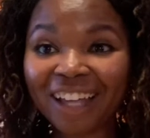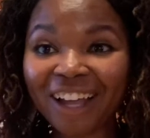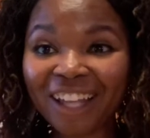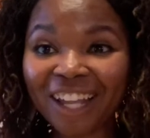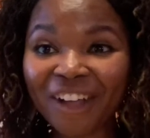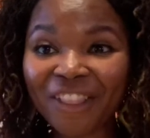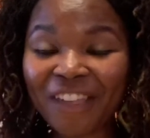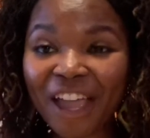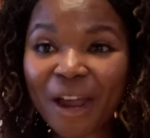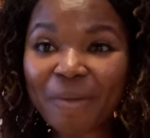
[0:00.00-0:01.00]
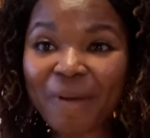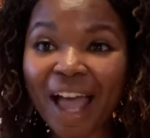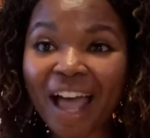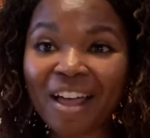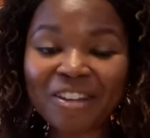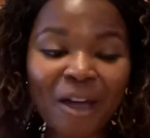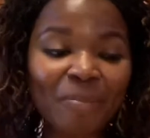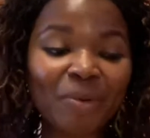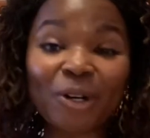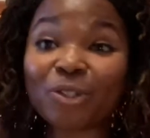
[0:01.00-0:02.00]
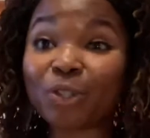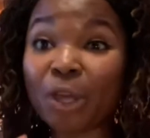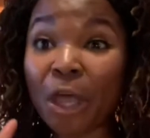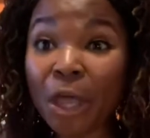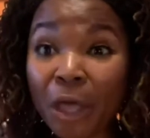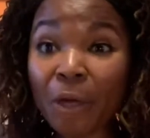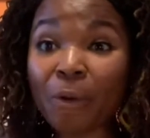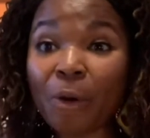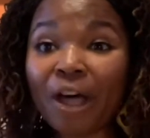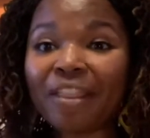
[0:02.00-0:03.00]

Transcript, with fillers: hello there, pal number two.